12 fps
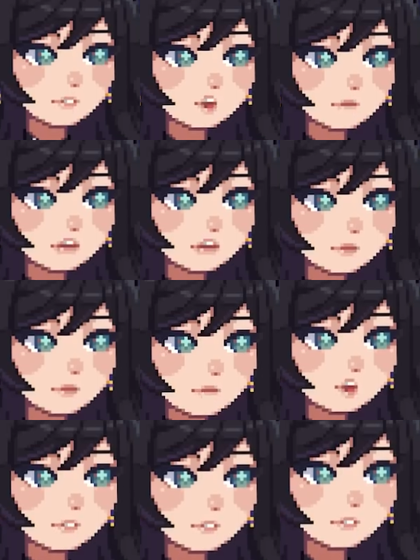and then
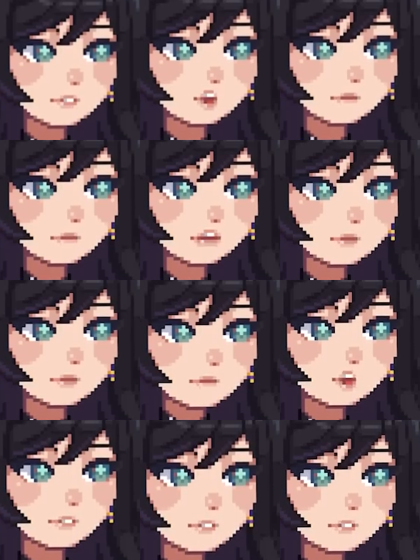she also
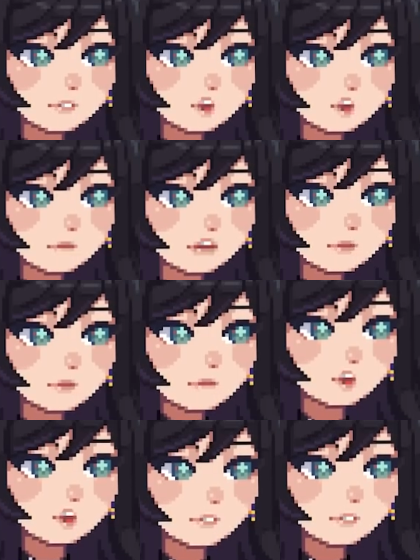has the energy
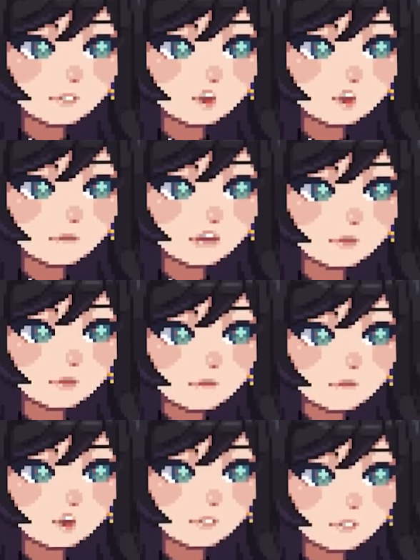regeneration as well.
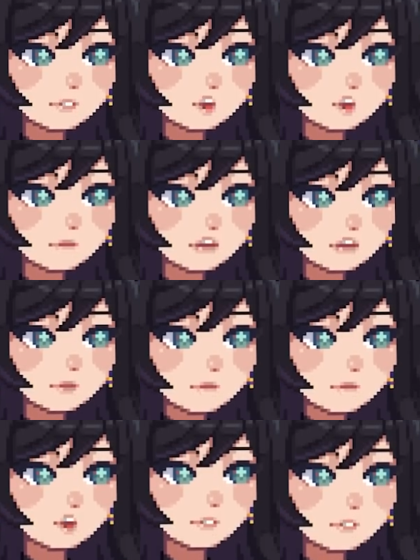She has a good
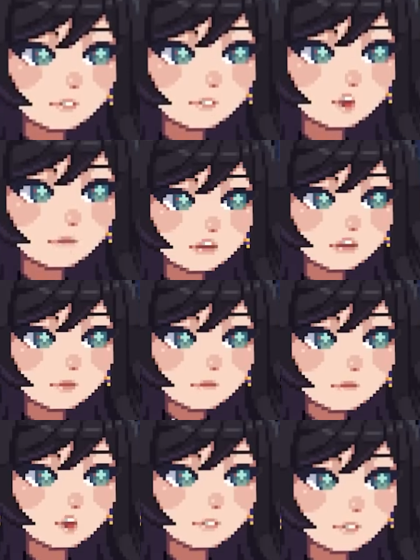amount of effect rate
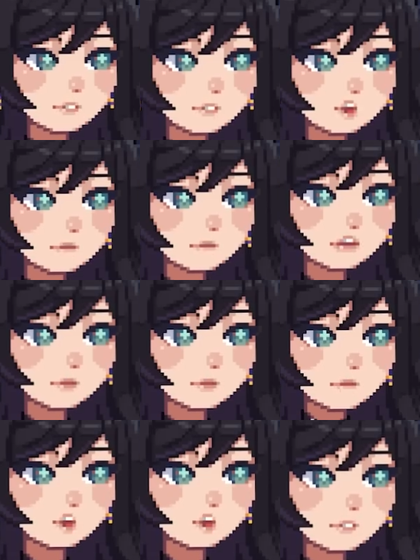just so she can end up
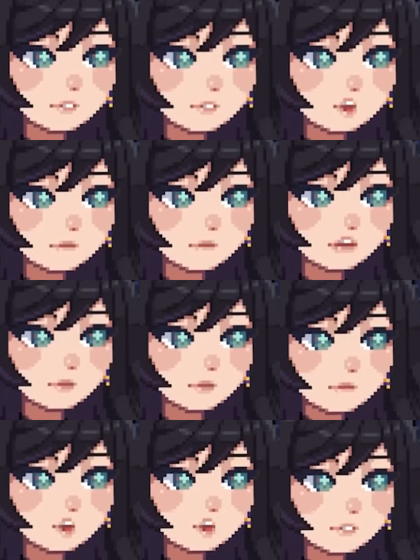hitting the
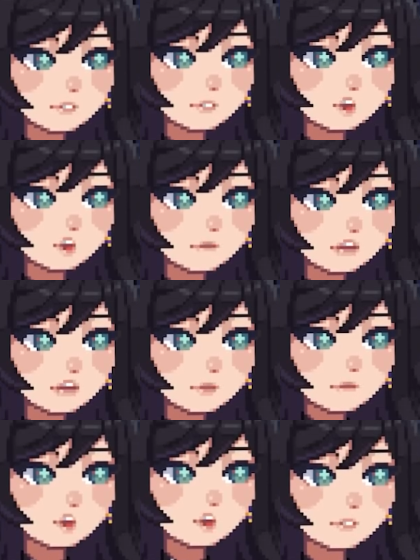ensnared effect with
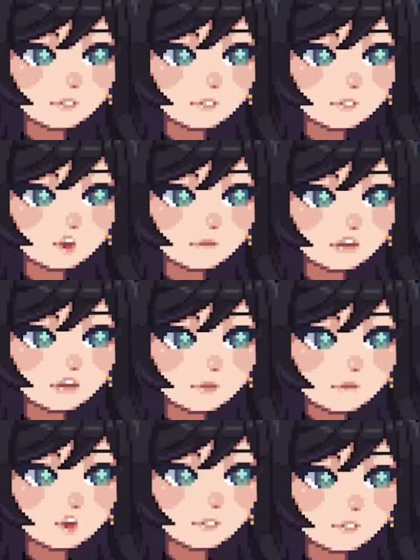this light cone.
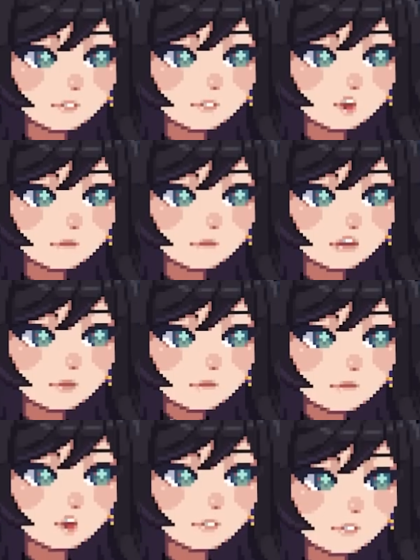For her traces, she
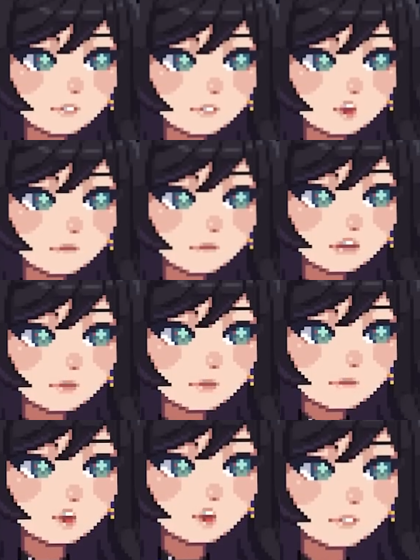is 10, 10, 10.
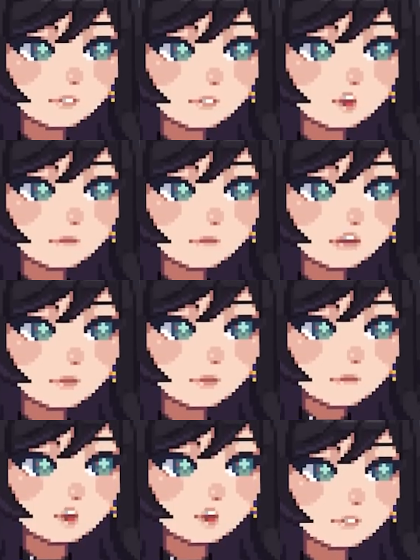And then her
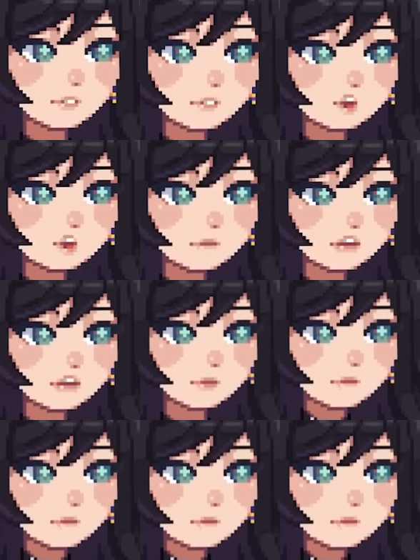relics, she's literally